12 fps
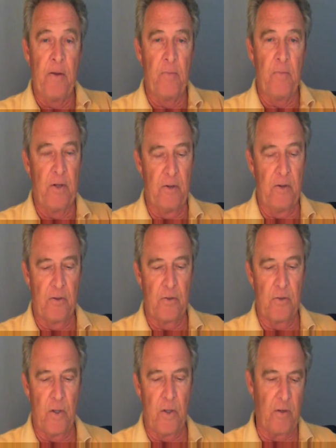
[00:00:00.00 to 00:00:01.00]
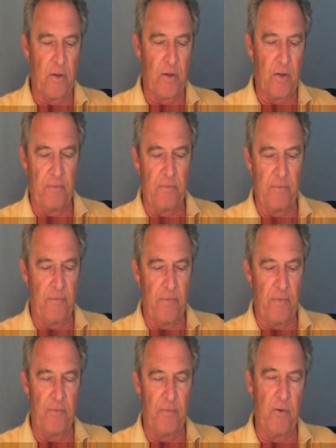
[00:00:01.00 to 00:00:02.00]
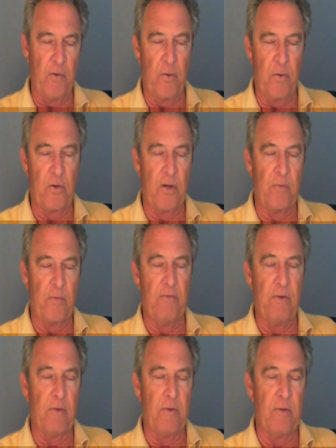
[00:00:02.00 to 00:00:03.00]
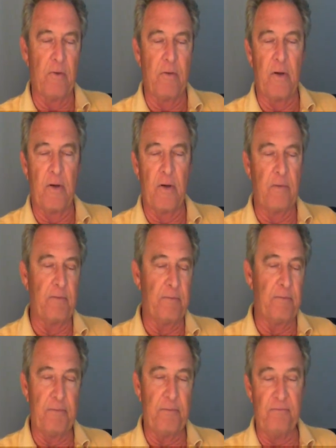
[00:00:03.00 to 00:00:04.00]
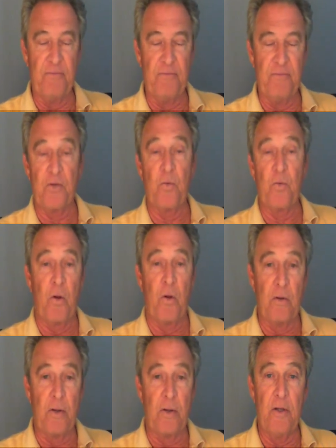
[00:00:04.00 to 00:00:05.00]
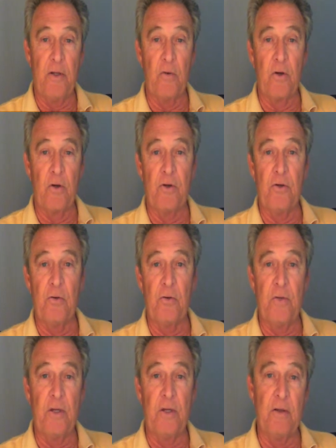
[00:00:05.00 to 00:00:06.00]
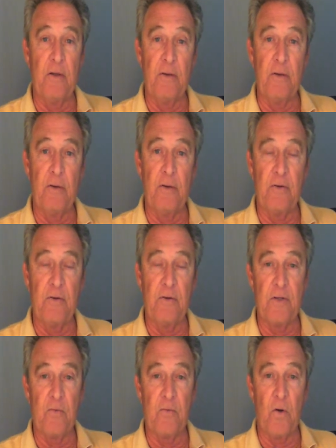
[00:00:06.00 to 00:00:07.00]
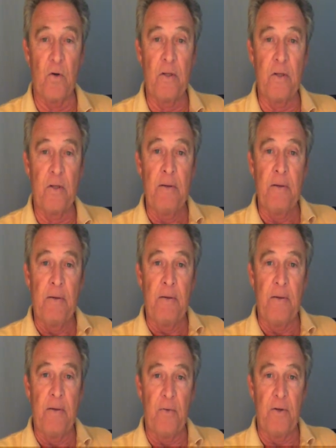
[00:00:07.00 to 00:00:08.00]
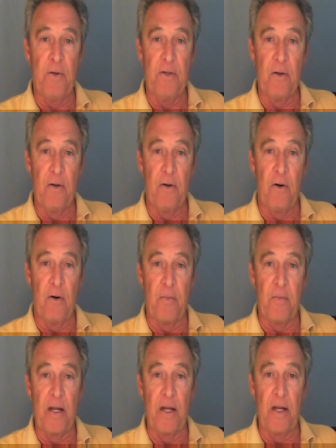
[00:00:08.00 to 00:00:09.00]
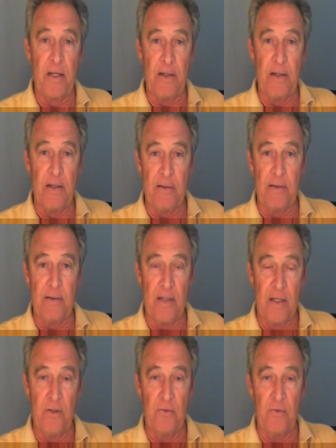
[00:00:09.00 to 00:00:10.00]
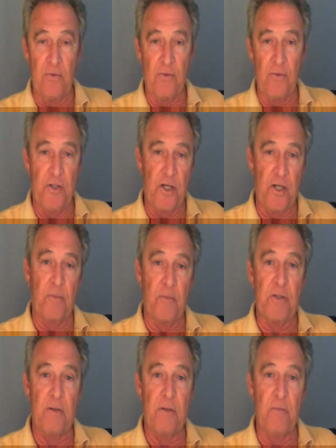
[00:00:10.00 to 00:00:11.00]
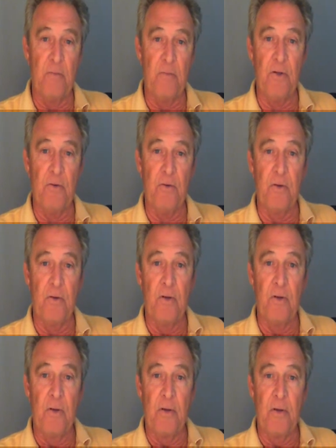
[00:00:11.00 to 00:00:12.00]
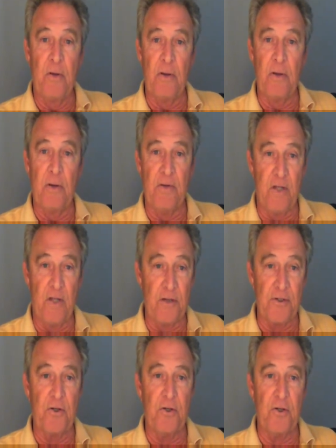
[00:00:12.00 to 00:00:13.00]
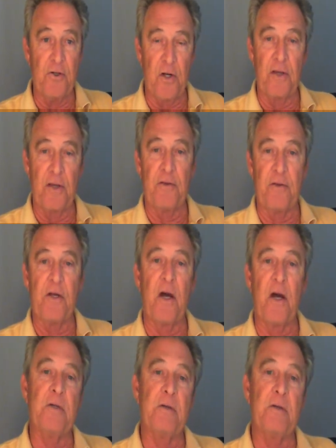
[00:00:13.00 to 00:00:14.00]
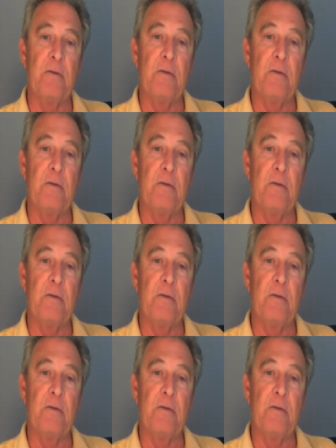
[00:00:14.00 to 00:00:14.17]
But here's where if you had pulled up the vendor VistaWall and you were going to do a bid with VistaWall, it would automatically take you to the jobs menu. If it doesn't, you click the jobs